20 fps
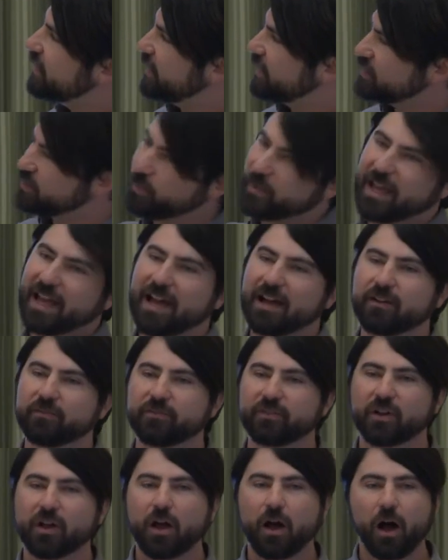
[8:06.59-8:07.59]
things, we
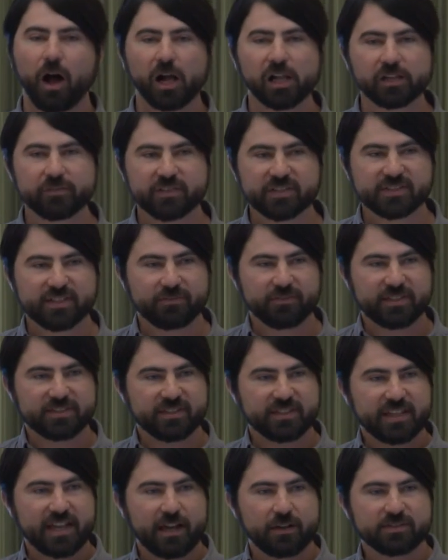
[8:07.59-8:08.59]
have all of the stuff
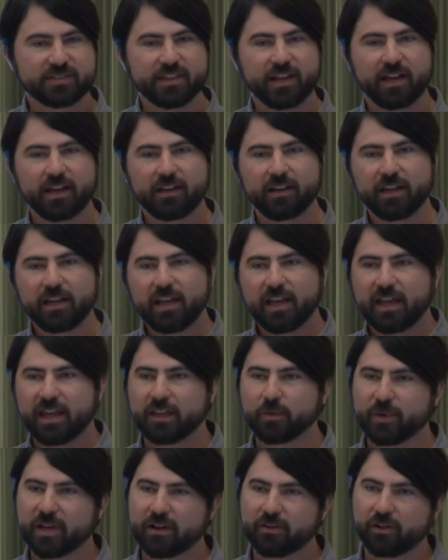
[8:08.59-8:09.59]
that's on the outside,
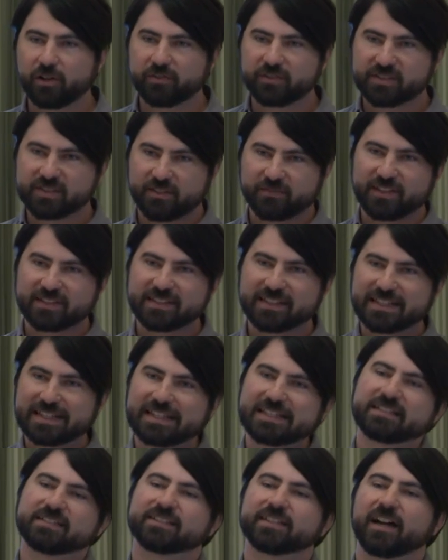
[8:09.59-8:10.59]
and then we have all the stuff that's in the
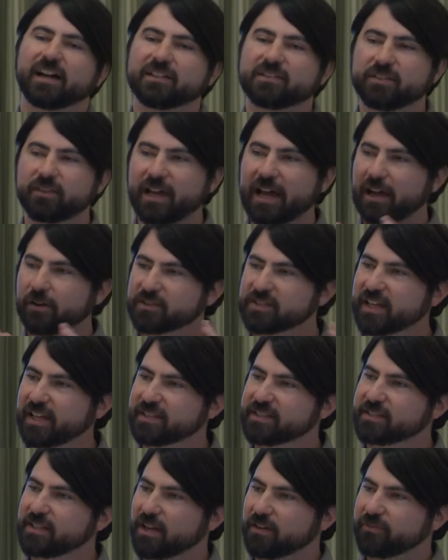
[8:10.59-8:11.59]
inside. So the
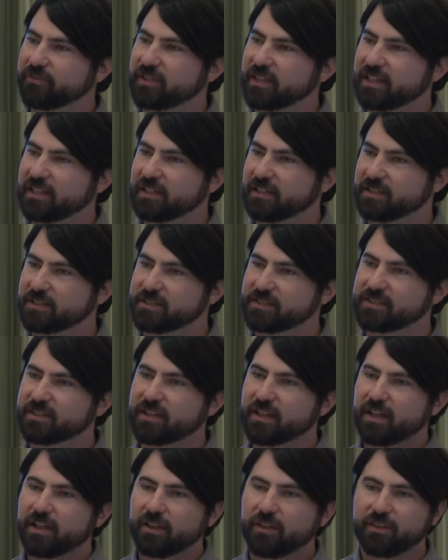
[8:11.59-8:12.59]
outside stuff is
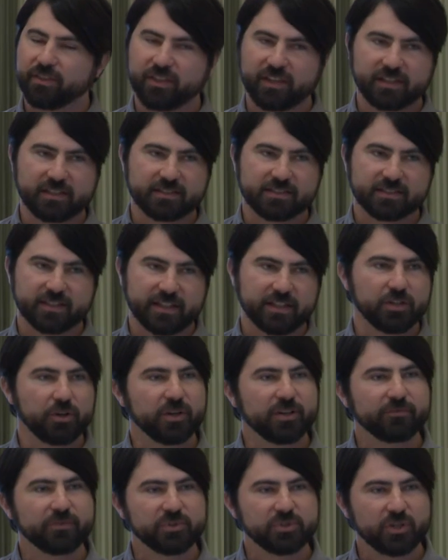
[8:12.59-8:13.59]
things like
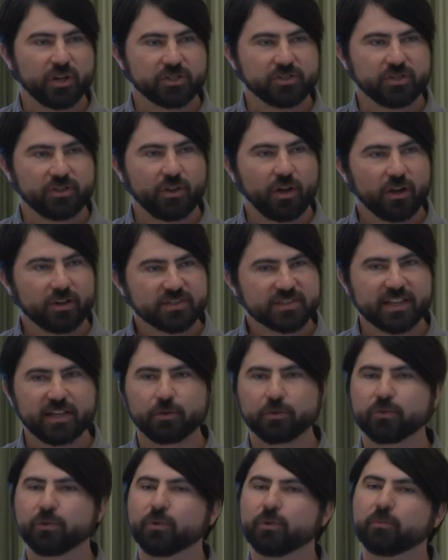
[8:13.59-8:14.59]
your infrastructure, the
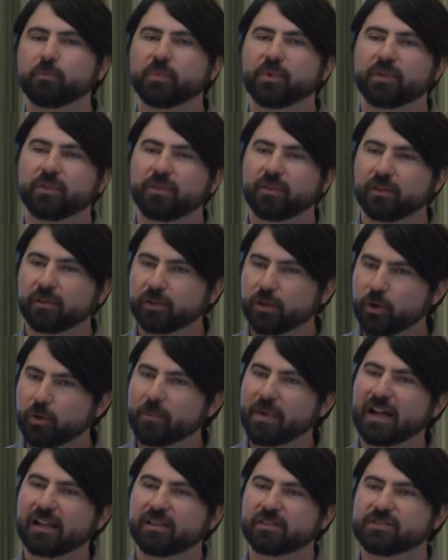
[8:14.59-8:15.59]
autoscale group, the
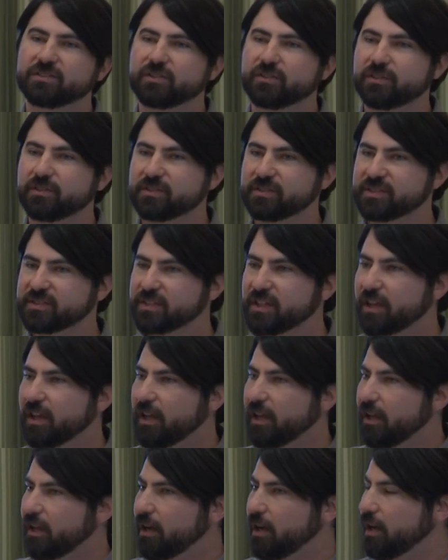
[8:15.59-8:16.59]
load balancers,
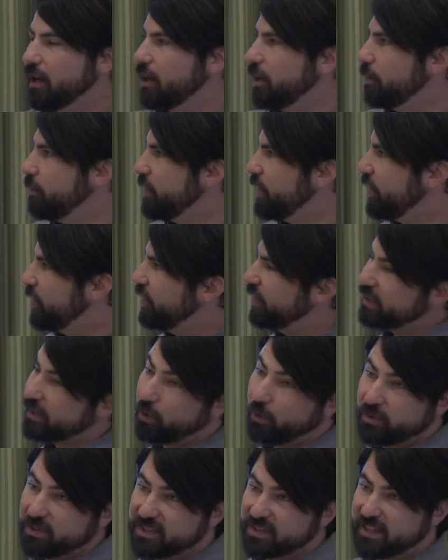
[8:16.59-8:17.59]
um, the thing
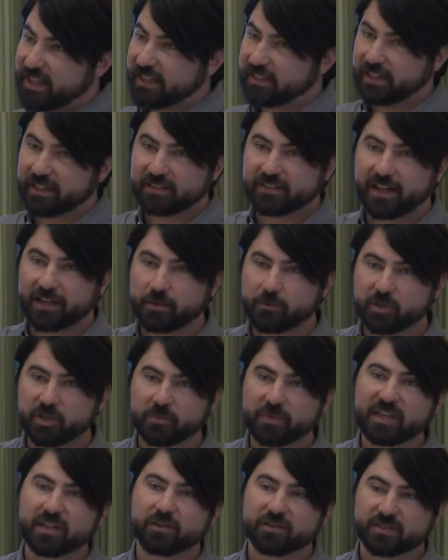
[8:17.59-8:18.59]
that holds state like
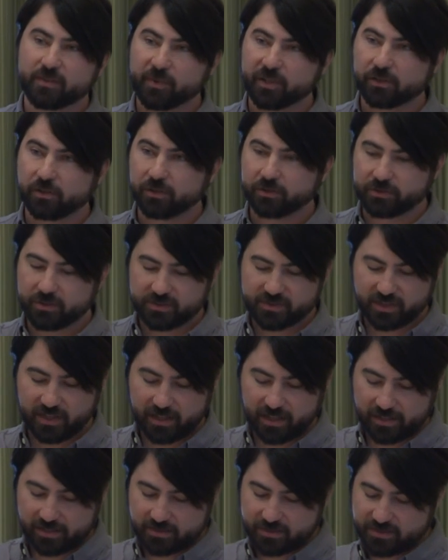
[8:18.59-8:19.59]
DynamoDB or something along those
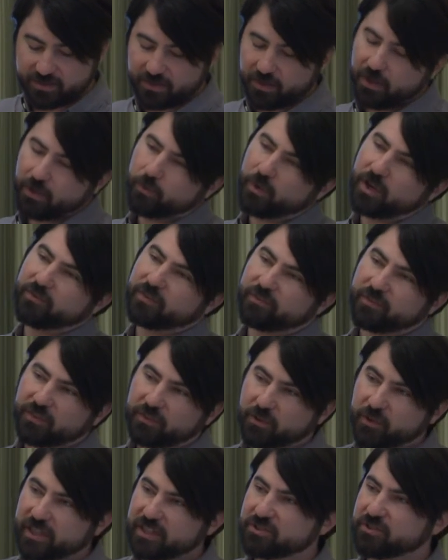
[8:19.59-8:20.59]
lines,
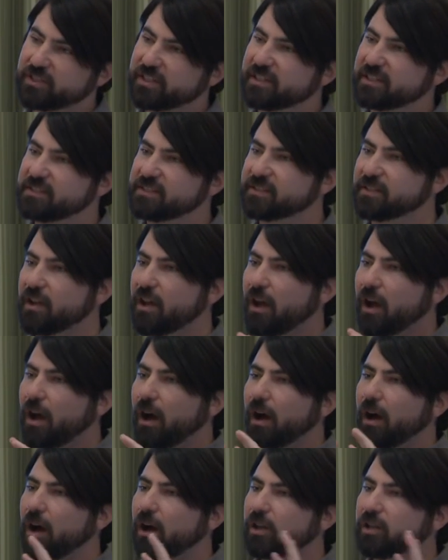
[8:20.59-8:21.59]
RAP53 entries,
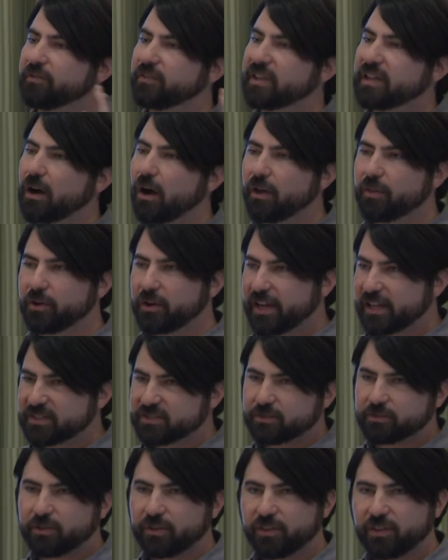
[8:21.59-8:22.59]
all of the other
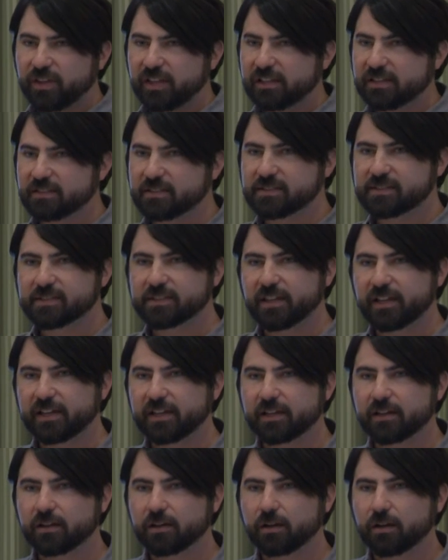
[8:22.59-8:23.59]
external things
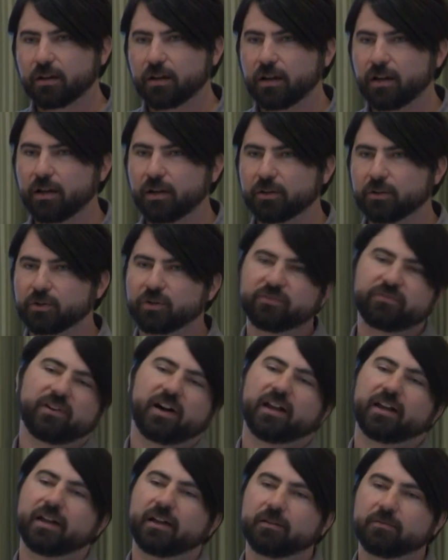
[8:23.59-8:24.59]
like uh,
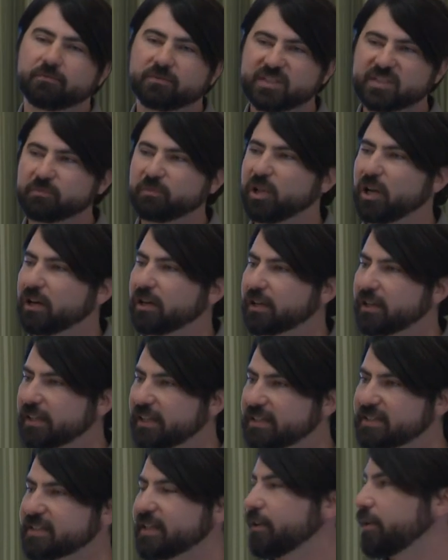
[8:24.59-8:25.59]
Grafana, Splunk,
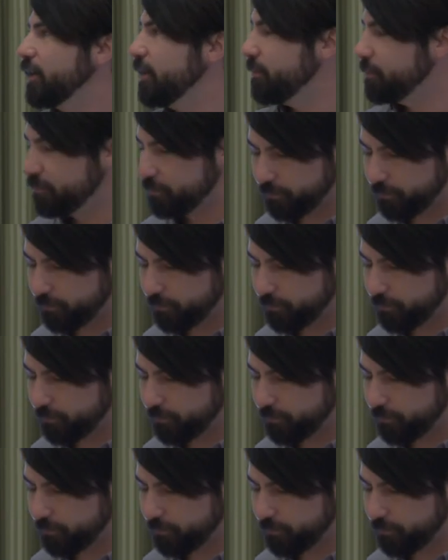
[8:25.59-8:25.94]
etc.